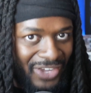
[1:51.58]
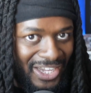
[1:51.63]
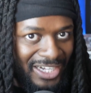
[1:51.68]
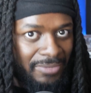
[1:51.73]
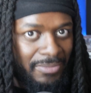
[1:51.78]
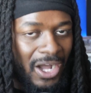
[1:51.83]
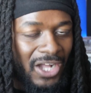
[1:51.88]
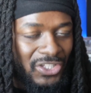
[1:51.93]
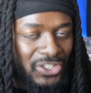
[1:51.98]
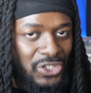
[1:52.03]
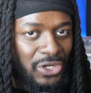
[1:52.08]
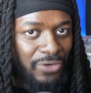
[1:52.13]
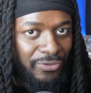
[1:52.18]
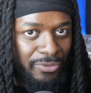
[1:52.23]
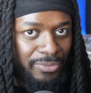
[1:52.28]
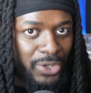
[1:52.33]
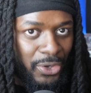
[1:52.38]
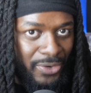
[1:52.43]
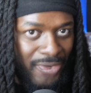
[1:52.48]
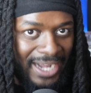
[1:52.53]
monster from
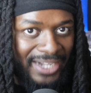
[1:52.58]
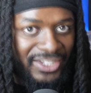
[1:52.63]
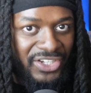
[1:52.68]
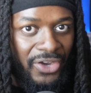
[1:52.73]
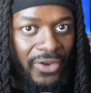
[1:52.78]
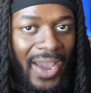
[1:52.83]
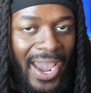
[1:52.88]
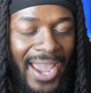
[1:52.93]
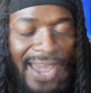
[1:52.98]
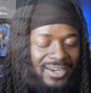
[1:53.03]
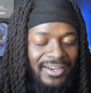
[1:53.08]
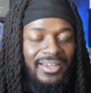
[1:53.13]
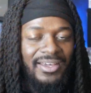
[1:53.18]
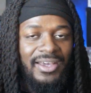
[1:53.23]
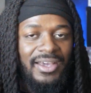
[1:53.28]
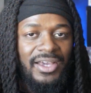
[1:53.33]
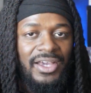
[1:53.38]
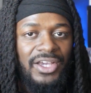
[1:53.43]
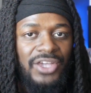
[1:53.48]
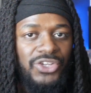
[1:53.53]
your deck to your hand.
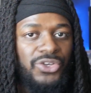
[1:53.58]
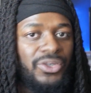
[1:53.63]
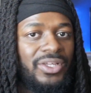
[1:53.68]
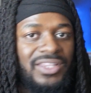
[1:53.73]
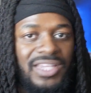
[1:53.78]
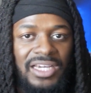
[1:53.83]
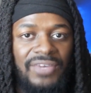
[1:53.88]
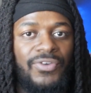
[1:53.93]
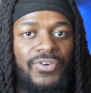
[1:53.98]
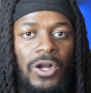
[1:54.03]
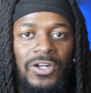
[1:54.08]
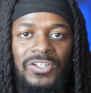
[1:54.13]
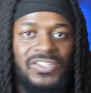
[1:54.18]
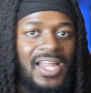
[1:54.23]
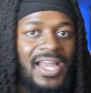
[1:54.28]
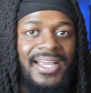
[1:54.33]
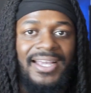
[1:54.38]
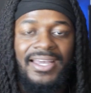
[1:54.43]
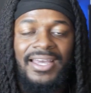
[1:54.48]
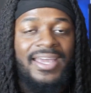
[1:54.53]
You can think of cards
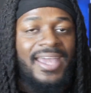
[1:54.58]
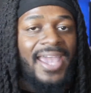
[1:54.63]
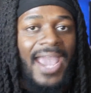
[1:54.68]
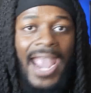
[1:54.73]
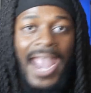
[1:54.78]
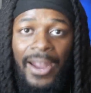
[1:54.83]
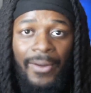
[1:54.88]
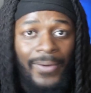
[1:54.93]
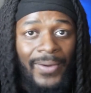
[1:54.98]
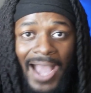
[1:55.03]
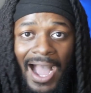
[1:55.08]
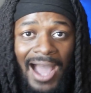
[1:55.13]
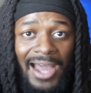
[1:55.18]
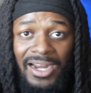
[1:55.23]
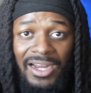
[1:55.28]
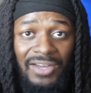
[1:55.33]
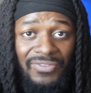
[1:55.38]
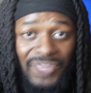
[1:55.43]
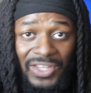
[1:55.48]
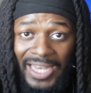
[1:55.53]
like Ariana
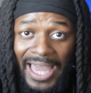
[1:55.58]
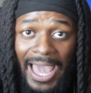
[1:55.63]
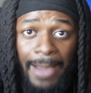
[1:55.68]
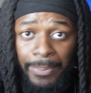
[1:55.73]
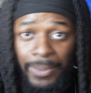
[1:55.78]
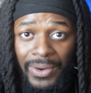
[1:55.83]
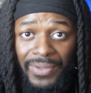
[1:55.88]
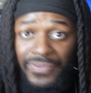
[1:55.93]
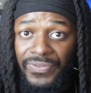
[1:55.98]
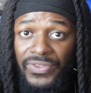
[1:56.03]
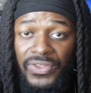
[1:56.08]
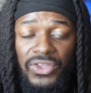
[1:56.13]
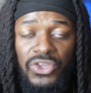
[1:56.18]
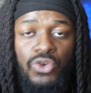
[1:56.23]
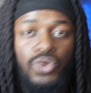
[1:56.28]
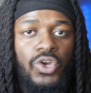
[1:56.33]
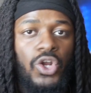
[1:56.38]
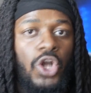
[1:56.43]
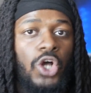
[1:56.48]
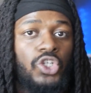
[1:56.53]
of the Labyrinth. You
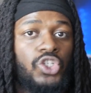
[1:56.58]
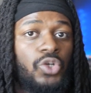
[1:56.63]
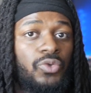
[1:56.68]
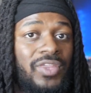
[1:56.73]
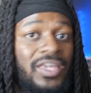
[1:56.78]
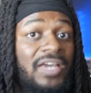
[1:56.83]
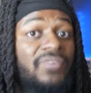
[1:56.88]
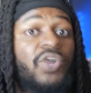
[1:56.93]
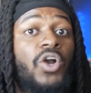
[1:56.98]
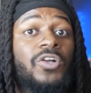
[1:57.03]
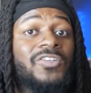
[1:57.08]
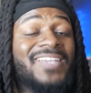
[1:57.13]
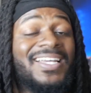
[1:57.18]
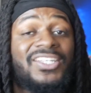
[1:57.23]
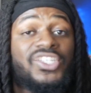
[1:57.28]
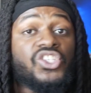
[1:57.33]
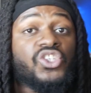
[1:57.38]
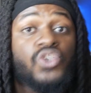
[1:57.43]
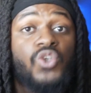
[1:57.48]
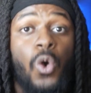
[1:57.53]
can also think of cards like
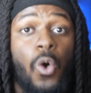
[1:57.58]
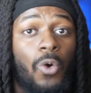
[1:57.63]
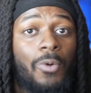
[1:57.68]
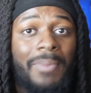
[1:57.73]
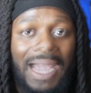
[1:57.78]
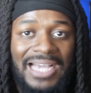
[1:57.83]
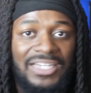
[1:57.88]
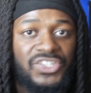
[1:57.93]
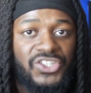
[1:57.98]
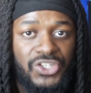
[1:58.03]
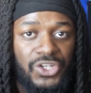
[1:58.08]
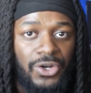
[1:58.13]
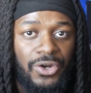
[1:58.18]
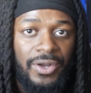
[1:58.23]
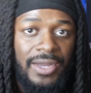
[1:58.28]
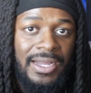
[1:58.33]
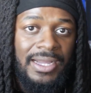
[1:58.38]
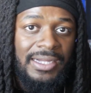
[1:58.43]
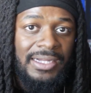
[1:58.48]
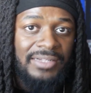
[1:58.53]
Skullmeister.
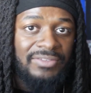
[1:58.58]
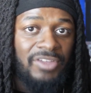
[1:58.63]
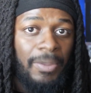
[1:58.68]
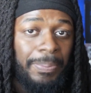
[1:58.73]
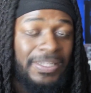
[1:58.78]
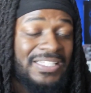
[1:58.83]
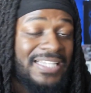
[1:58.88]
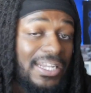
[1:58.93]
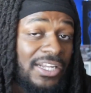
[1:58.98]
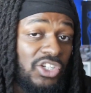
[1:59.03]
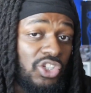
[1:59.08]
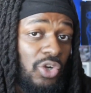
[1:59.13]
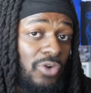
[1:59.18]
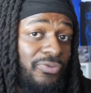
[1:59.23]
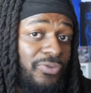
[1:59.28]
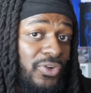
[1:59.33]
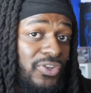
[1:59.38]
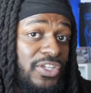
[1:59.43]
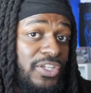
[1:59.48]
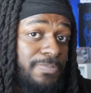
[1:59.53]
The potential
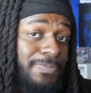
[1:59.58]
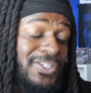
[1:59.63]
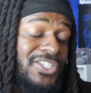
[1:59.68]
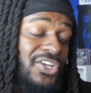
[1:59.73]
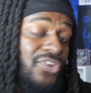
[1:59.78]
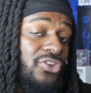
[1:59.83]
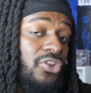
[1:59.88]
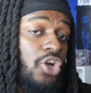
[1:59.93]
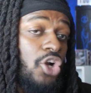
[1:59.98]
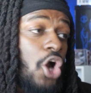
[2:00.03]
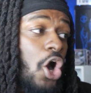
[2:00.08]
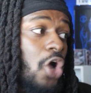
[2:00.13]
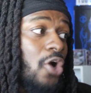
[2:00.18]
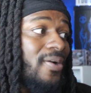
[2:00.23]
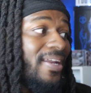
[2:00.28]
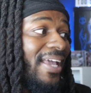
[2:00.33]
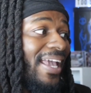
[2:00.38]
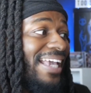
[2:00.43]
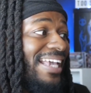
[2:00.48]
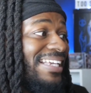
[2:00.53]
for this particular card
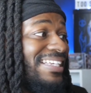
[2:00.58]
is